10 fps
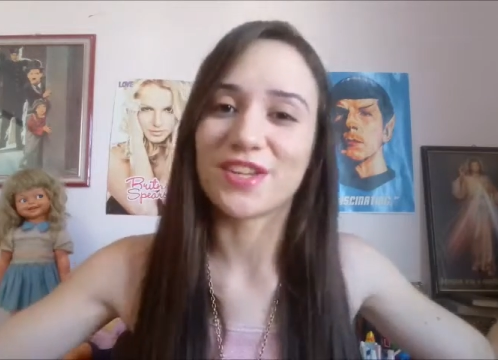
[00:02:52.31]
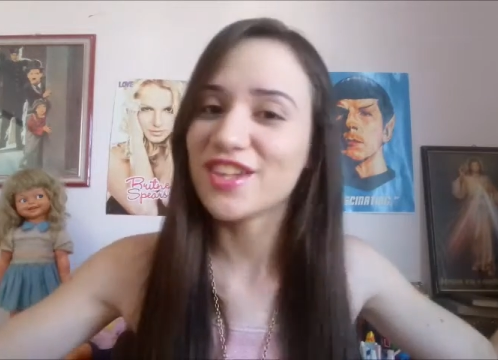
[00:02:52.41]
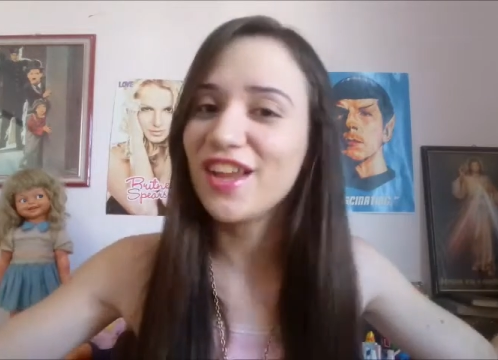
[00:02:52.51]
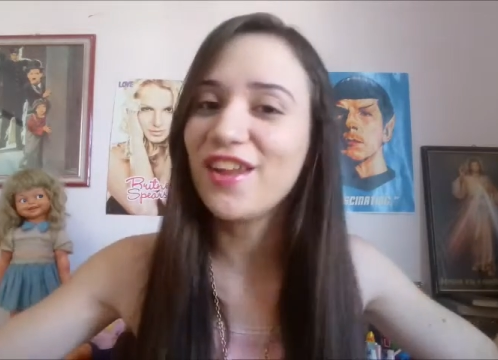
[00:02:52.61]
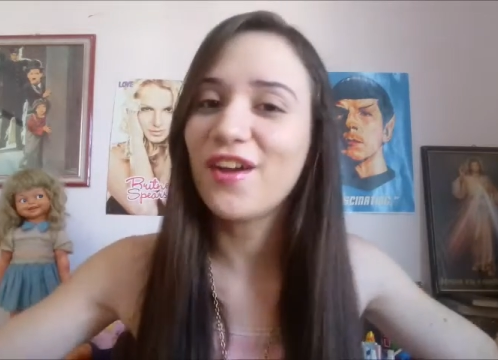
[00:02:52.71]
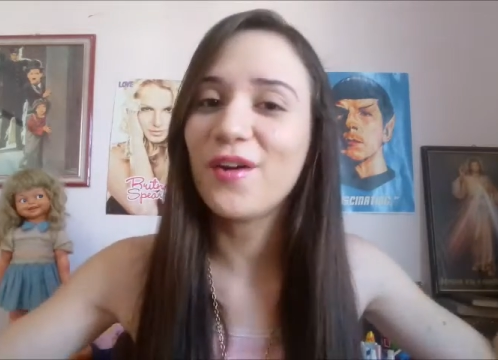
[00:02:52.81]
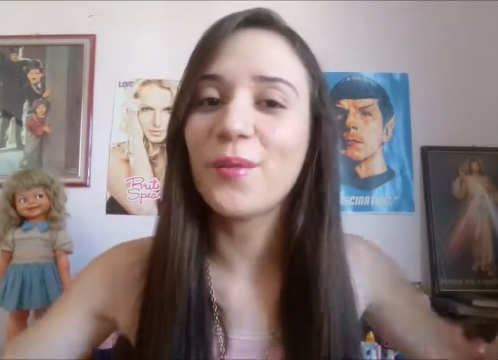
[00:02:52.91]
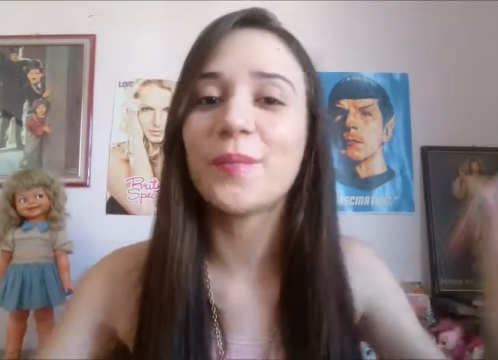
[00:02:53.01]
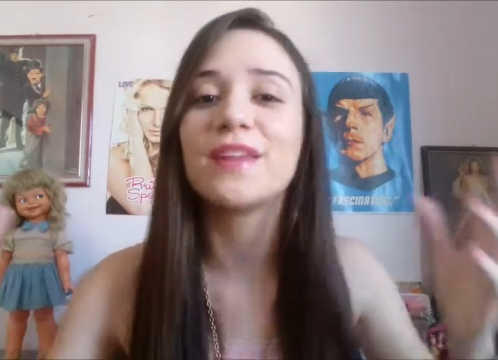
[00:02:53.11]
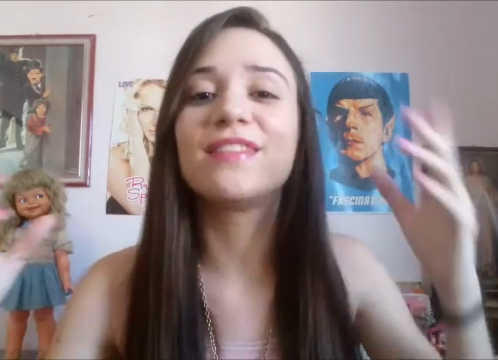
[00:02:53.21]
Speaker 1: on my
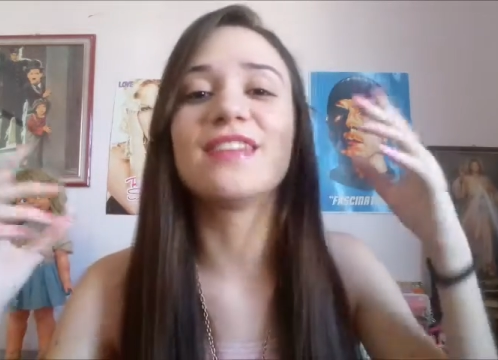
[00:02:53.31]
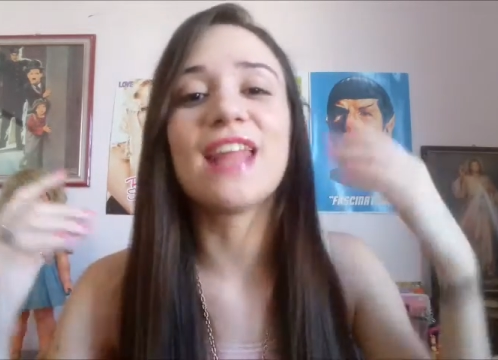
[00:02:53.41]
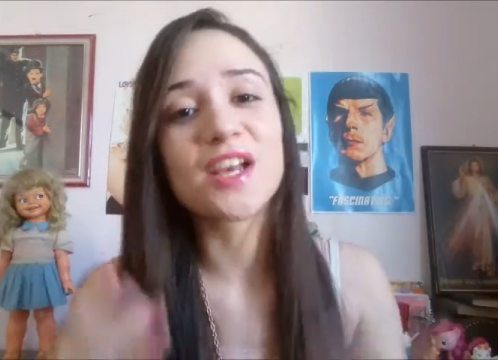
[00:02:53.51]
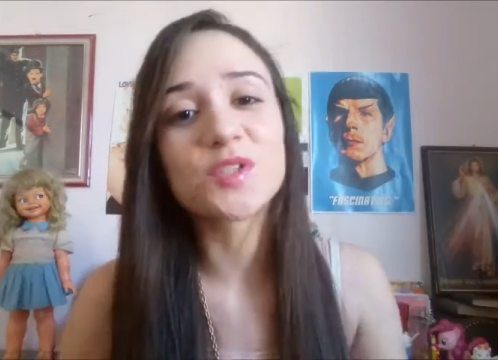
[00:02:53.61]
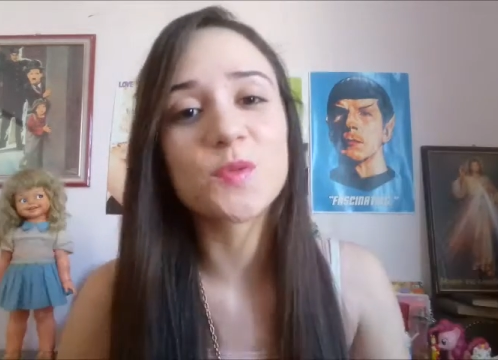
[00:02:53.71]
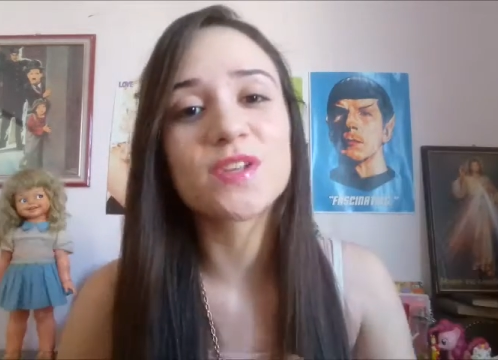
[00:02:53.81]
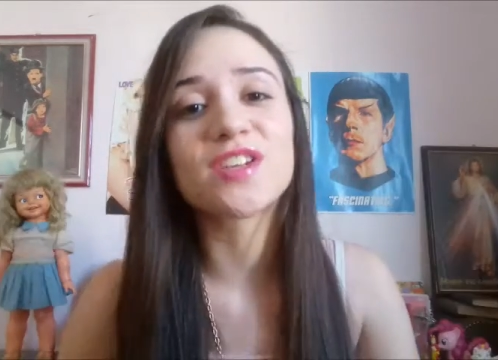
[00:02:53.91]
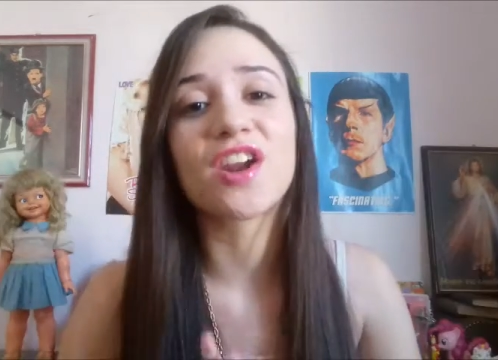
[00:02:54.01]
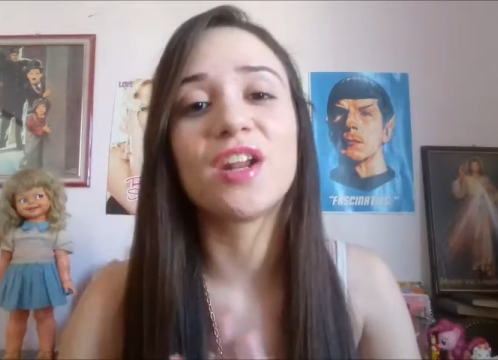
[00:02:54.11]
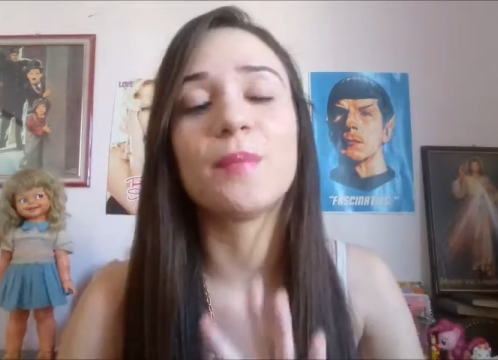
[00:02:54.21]
channel, but the next
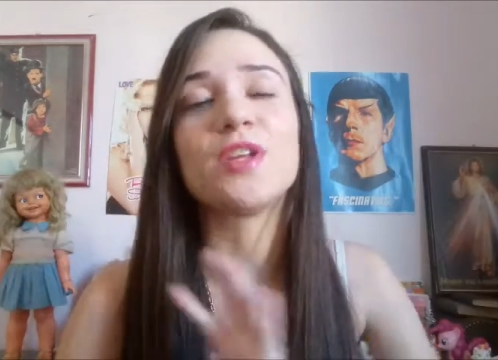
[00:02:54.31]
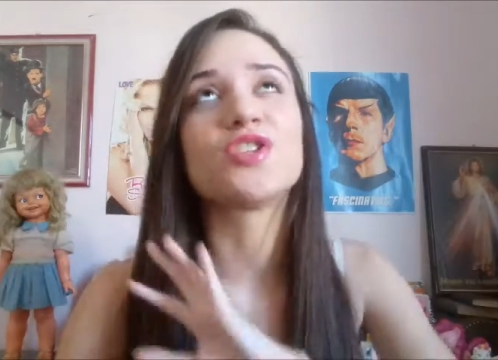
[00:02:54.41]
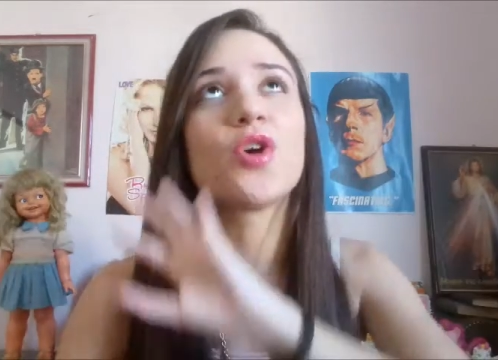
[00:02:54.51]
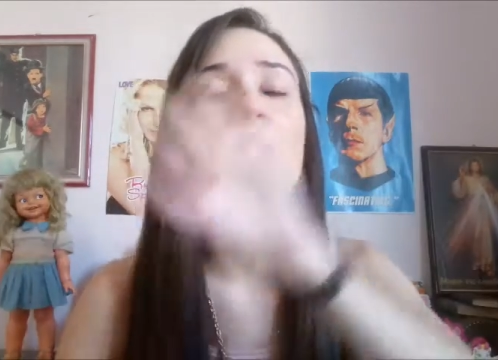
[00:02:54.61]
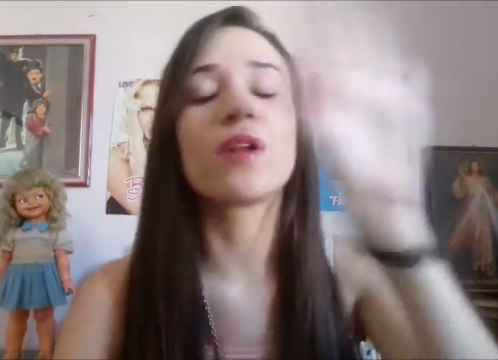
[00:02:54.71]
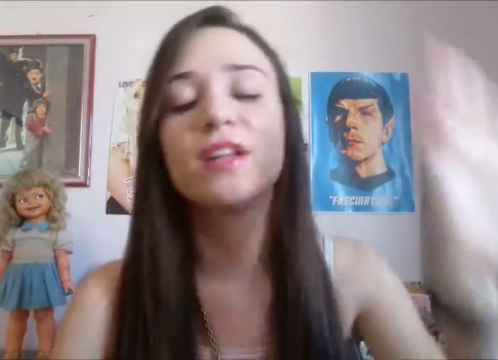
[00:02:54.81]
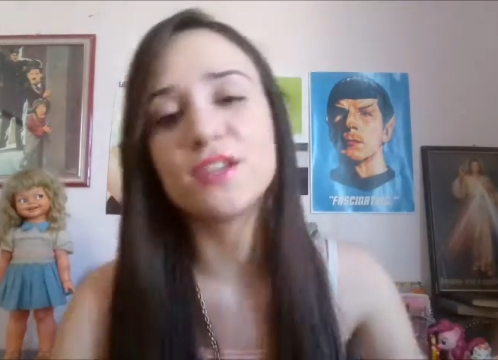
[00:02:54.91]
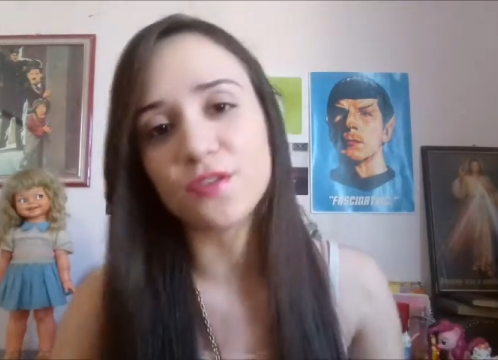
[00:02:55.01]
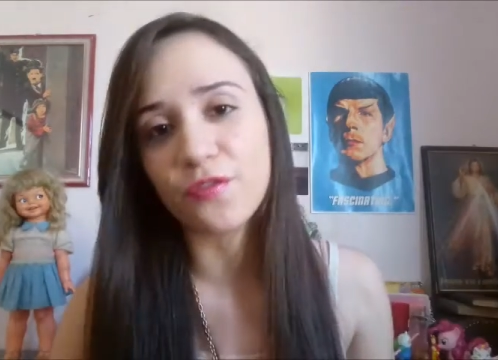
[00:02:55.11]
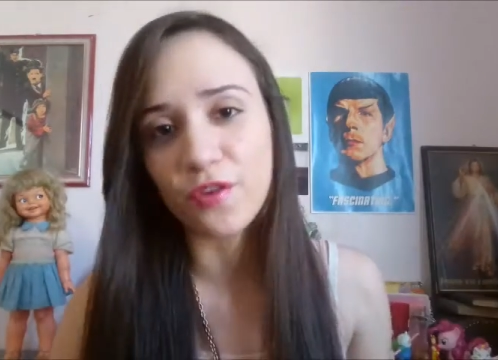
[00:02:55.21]
ones are gonna be
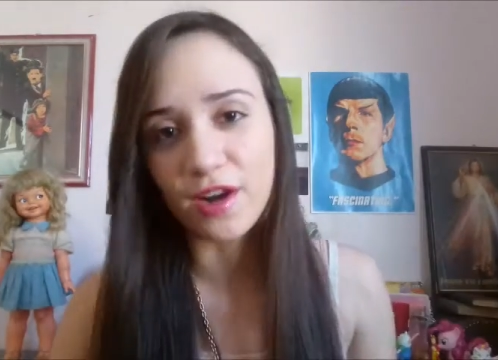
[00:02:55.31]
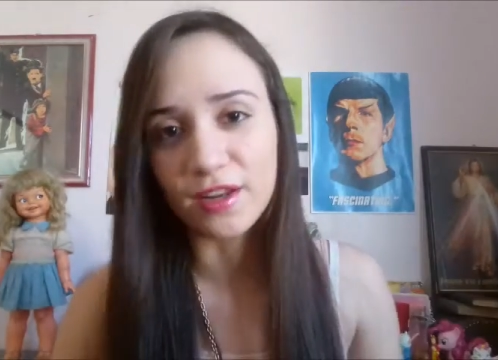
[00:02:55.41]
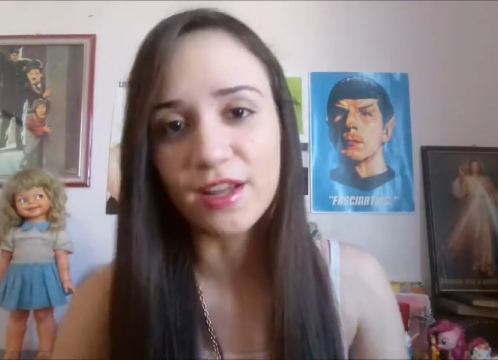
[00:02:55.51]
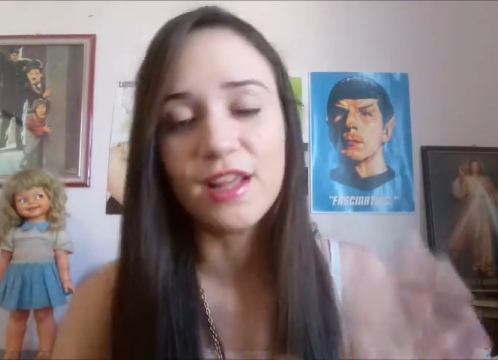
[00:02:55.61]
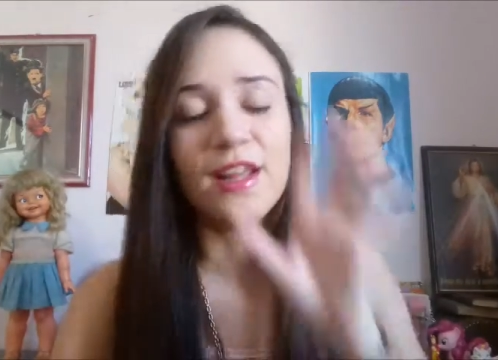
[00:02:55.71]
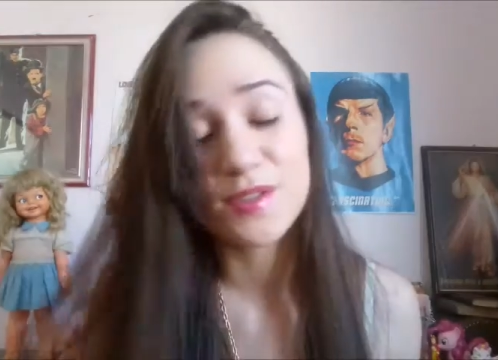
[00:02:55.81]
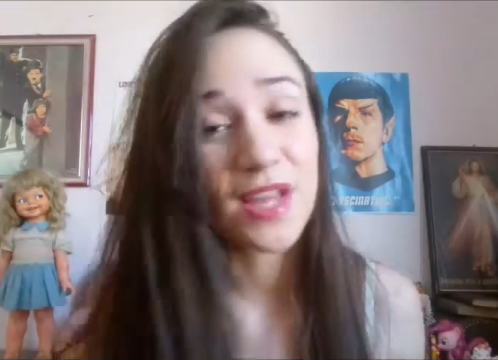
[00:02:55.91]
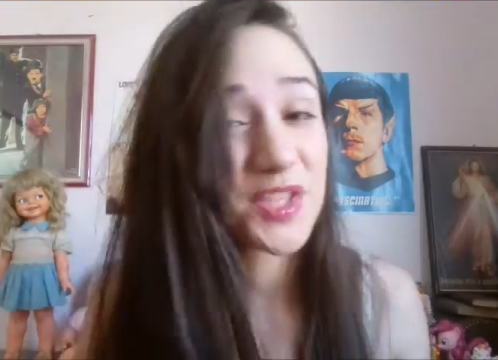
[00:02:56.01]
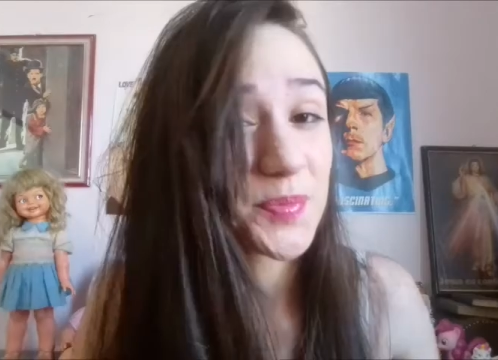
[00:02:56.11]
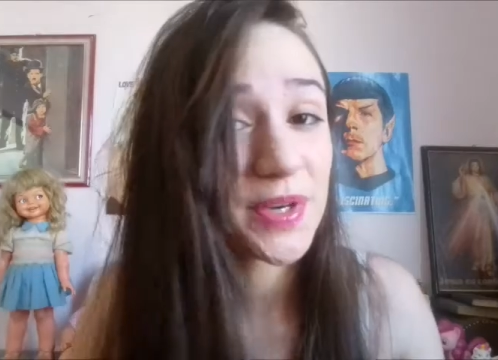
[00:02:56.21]
totally different.
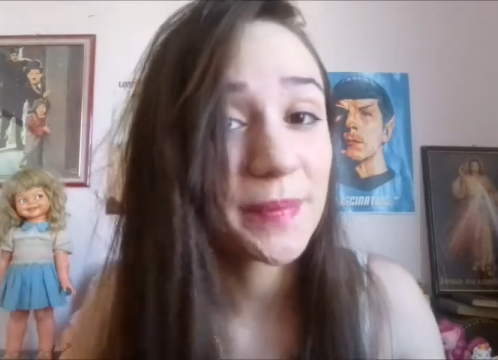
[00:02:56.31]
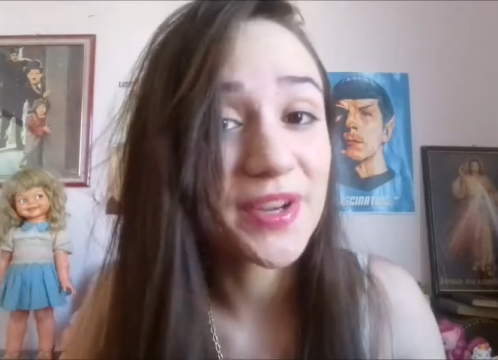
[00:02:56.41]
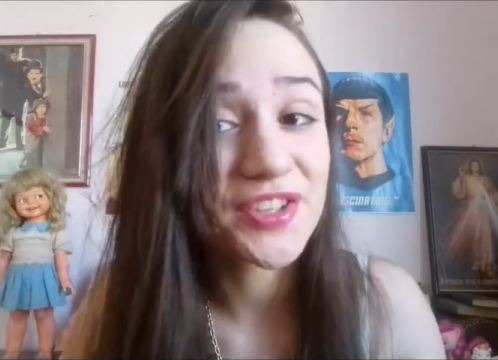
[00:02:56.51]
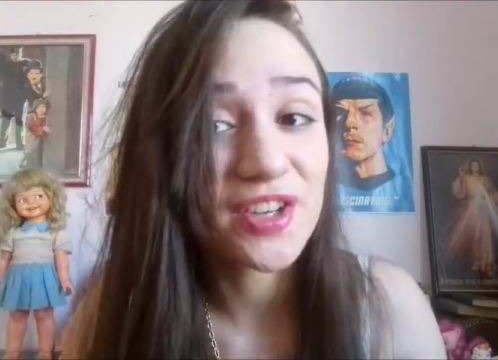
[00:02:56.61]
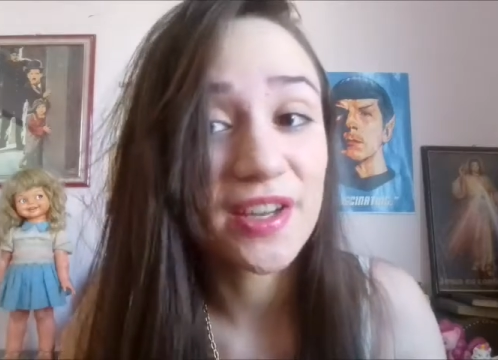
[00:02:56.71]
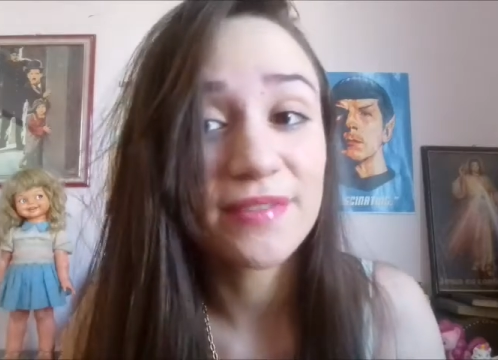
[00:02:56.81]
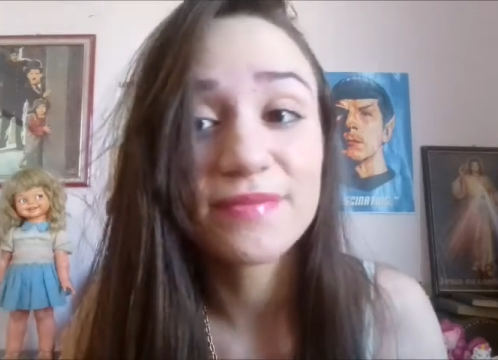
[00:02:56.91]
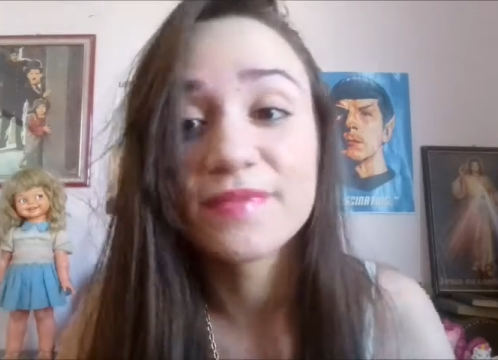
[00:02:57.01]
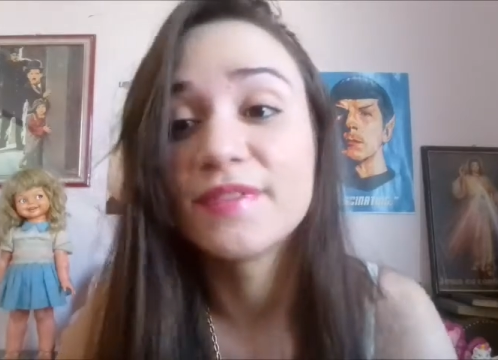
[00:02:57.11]
So that's pretty much it.